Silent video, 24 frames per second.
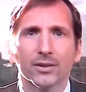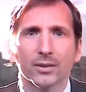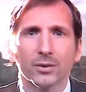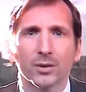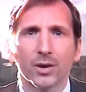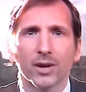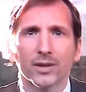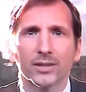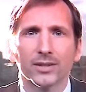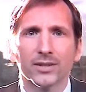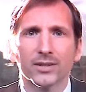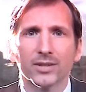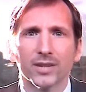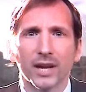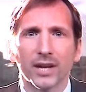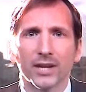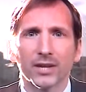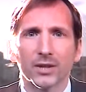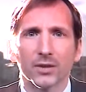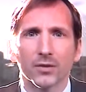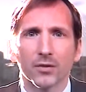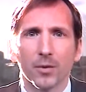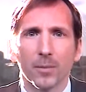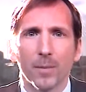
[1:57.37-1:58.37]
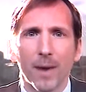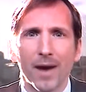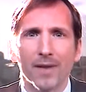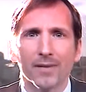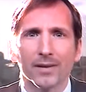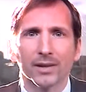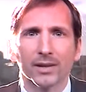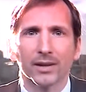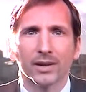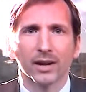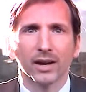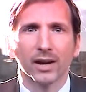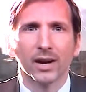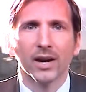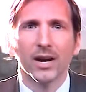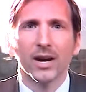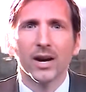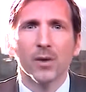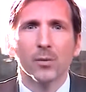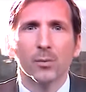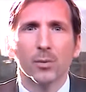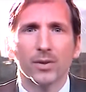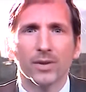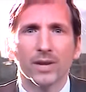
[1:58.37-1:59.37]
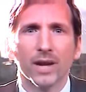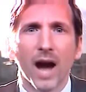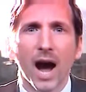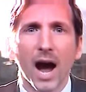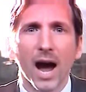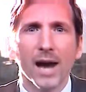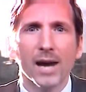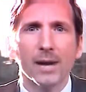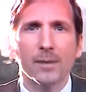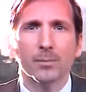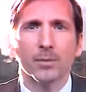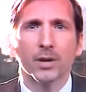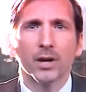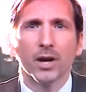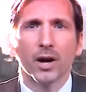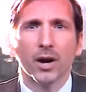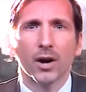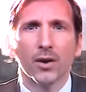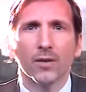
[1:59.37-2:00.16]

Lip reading: the United States of America with the aim